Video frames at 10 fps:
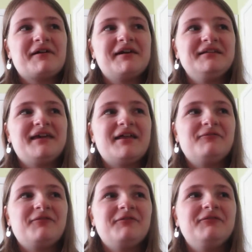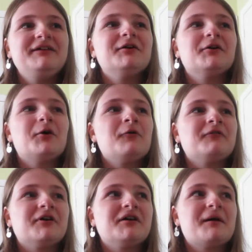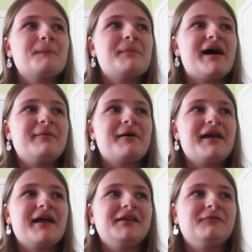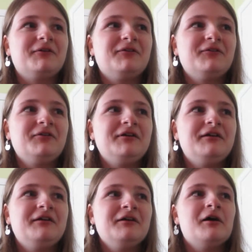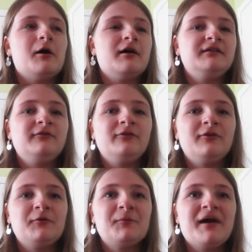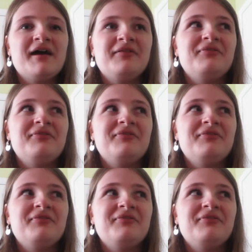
if I could get fifty or over by my anniversary on YouTube,